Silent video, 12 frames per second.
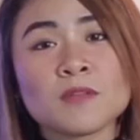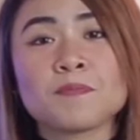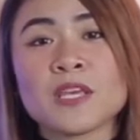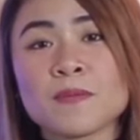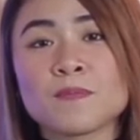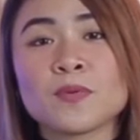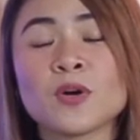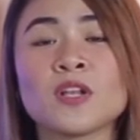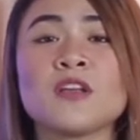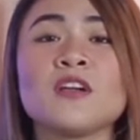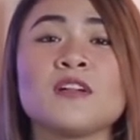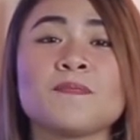people,
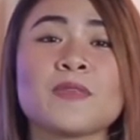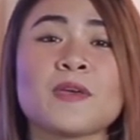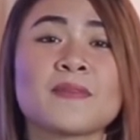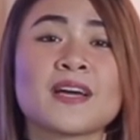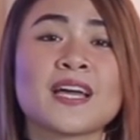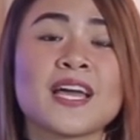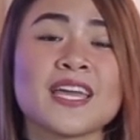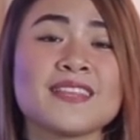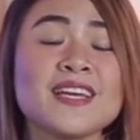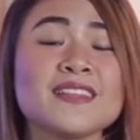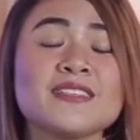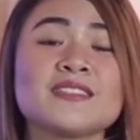'di ba? And
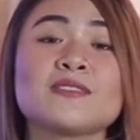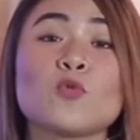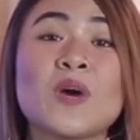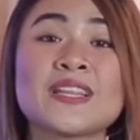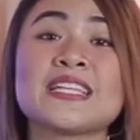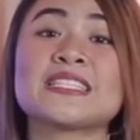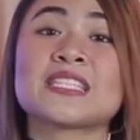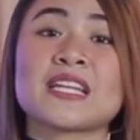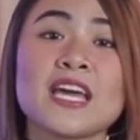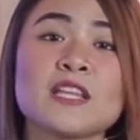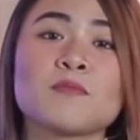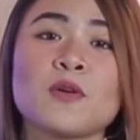that is what is
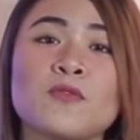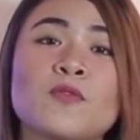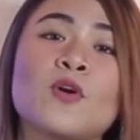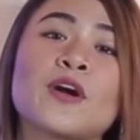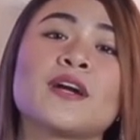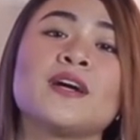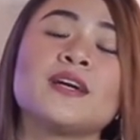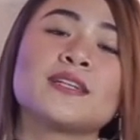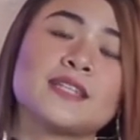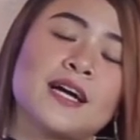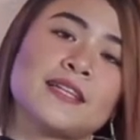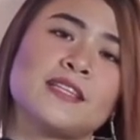right before
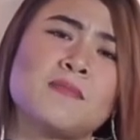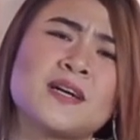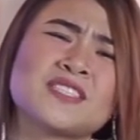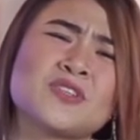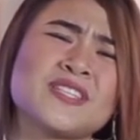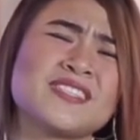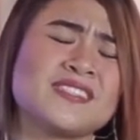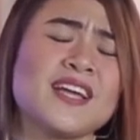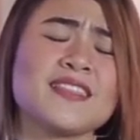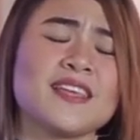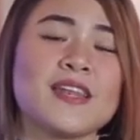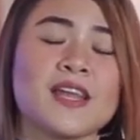God, 'di ba? So it's
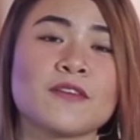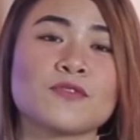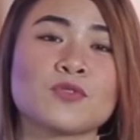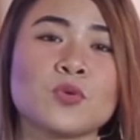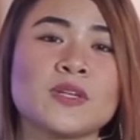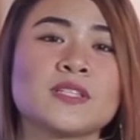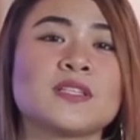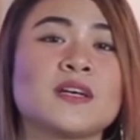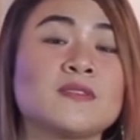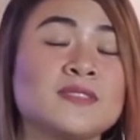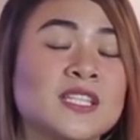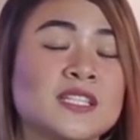not enough doing
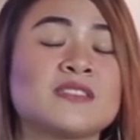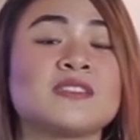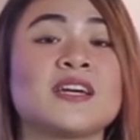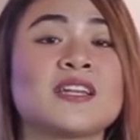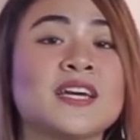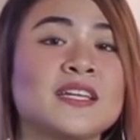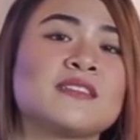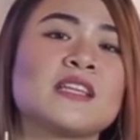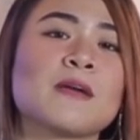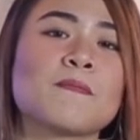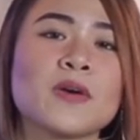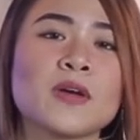just the right
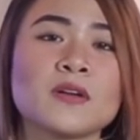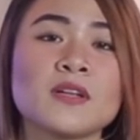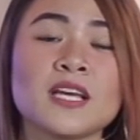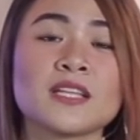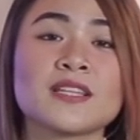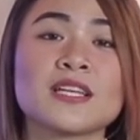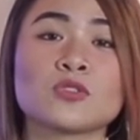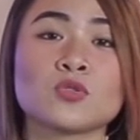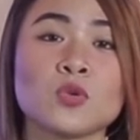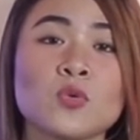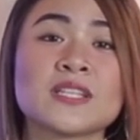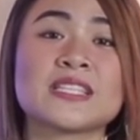thing. Pero let us
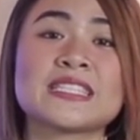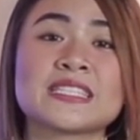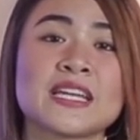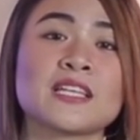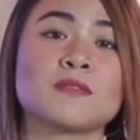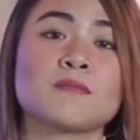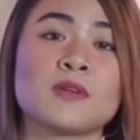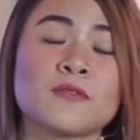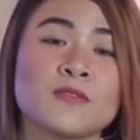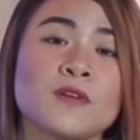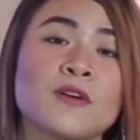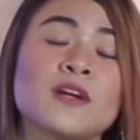do what is right
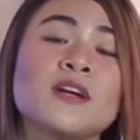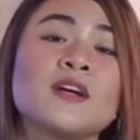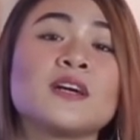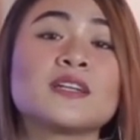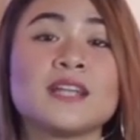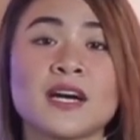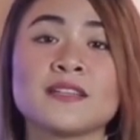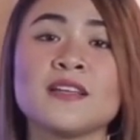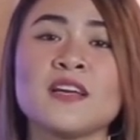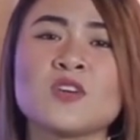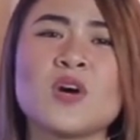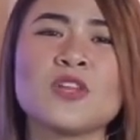before God.
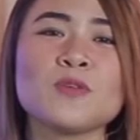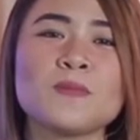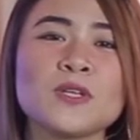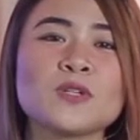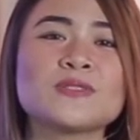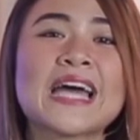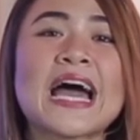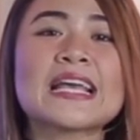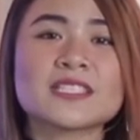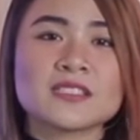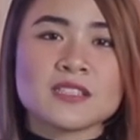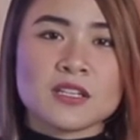Kung ano ba yung
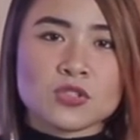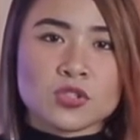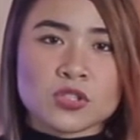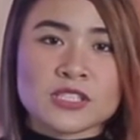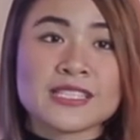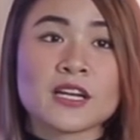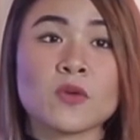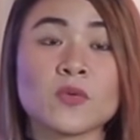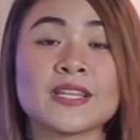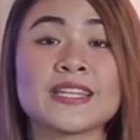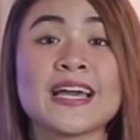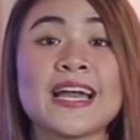nais ng Diyos na
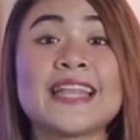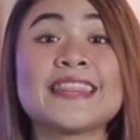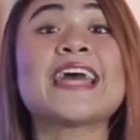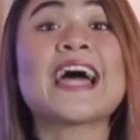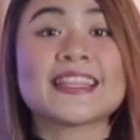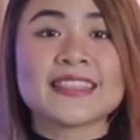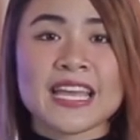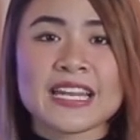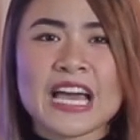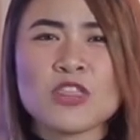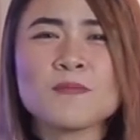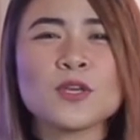gawin natin,
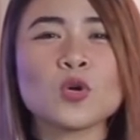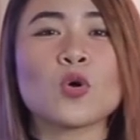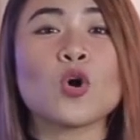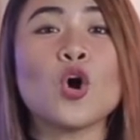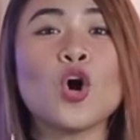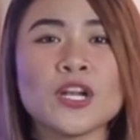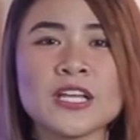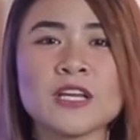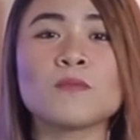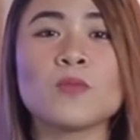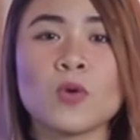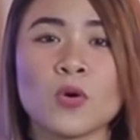ano ba yung calling
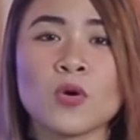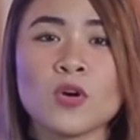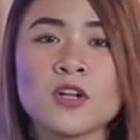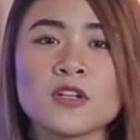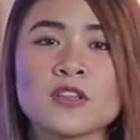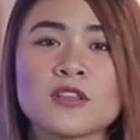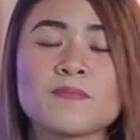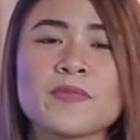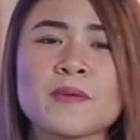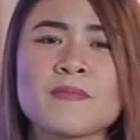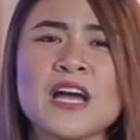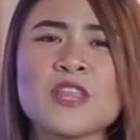mo?
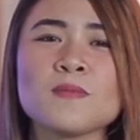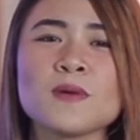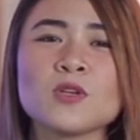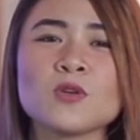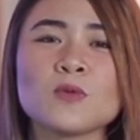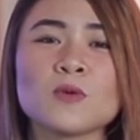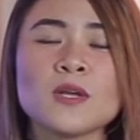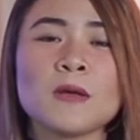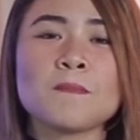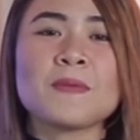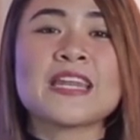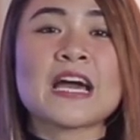Diba? Ano ba yung
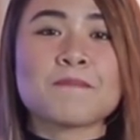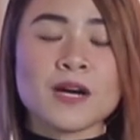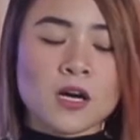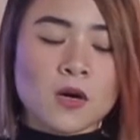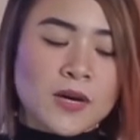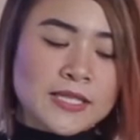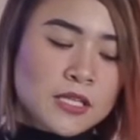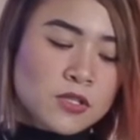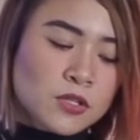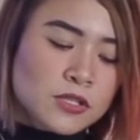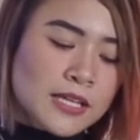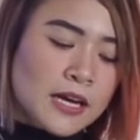pinapagawa
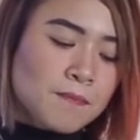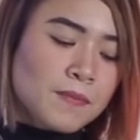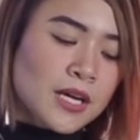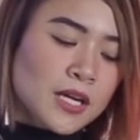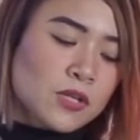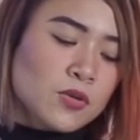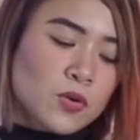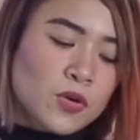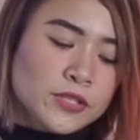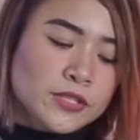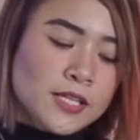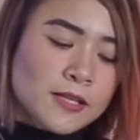sa'yo ng
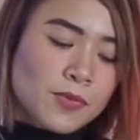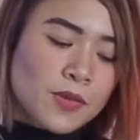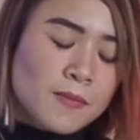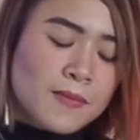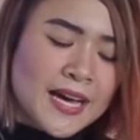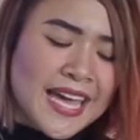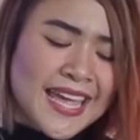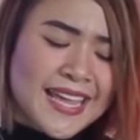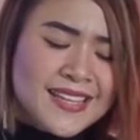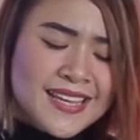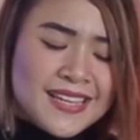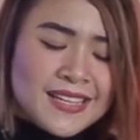Panginoon? Diba?
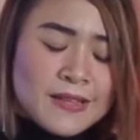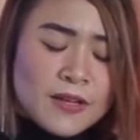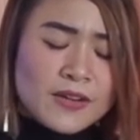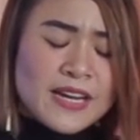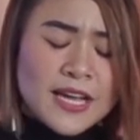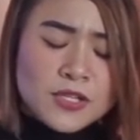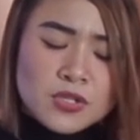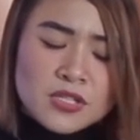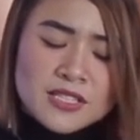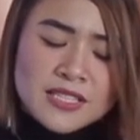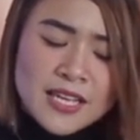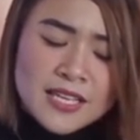And
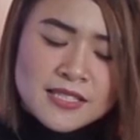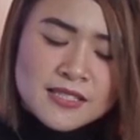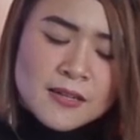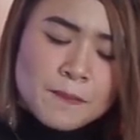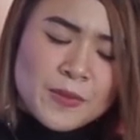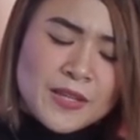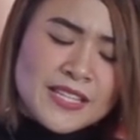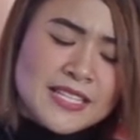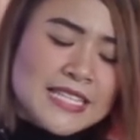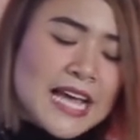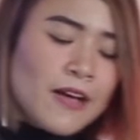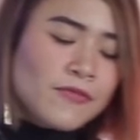righteousness, it
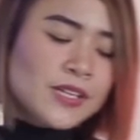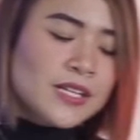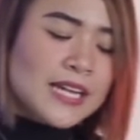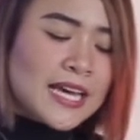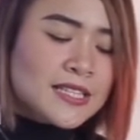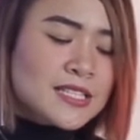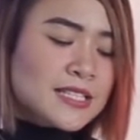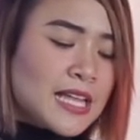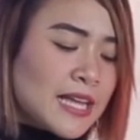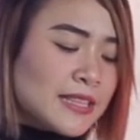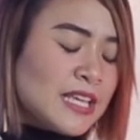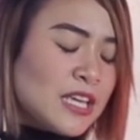is having right
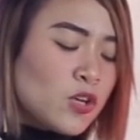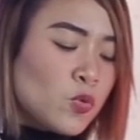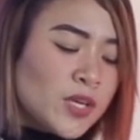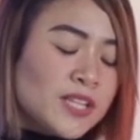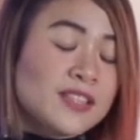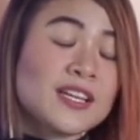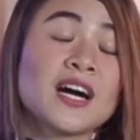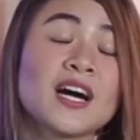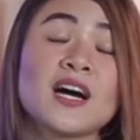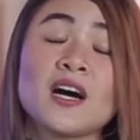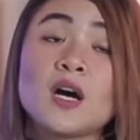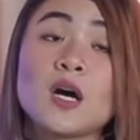standing with
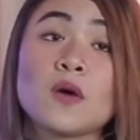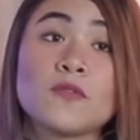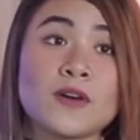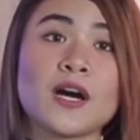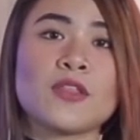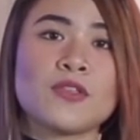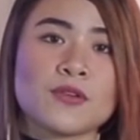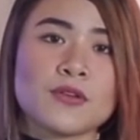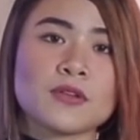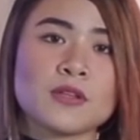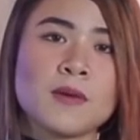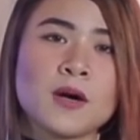the Father.
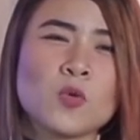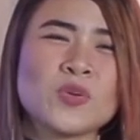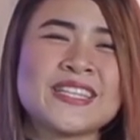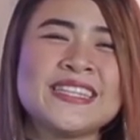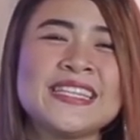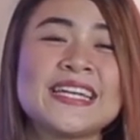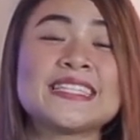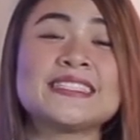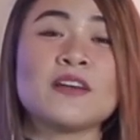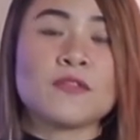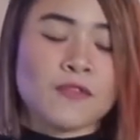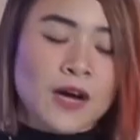Diba? With
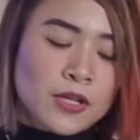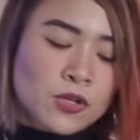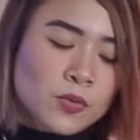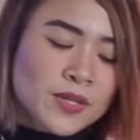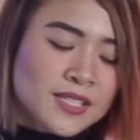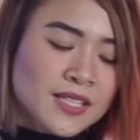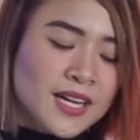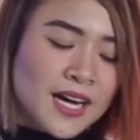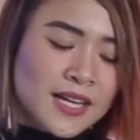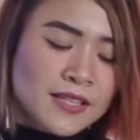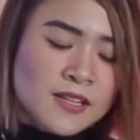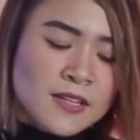the Father, with
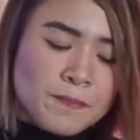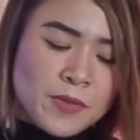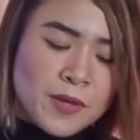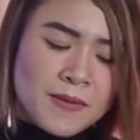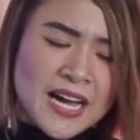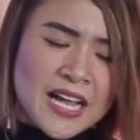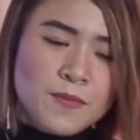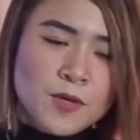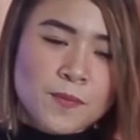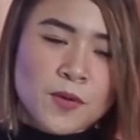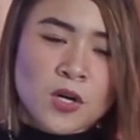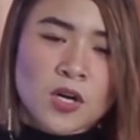God. Diba? Alam
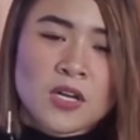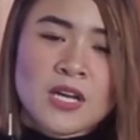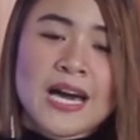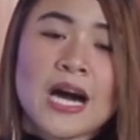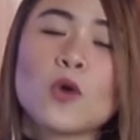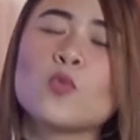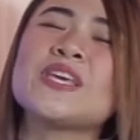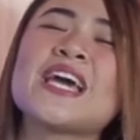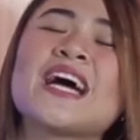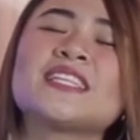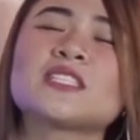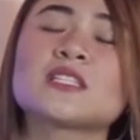niyo po, we
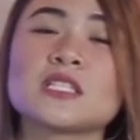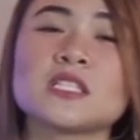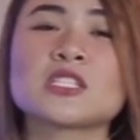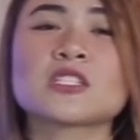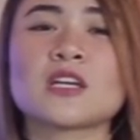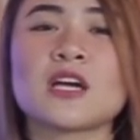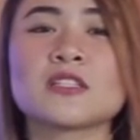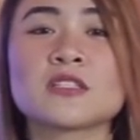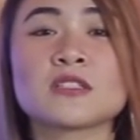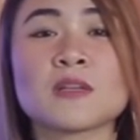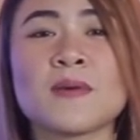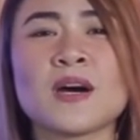as
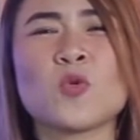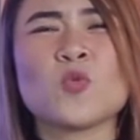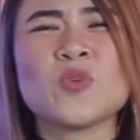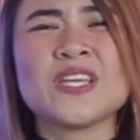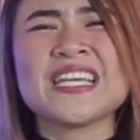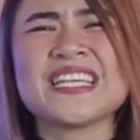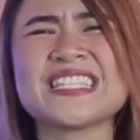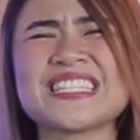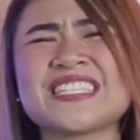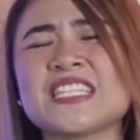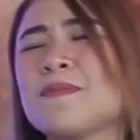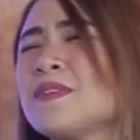Christians, diba?
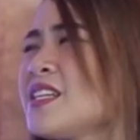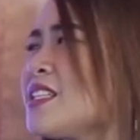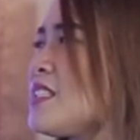Ang sabi niya kasi,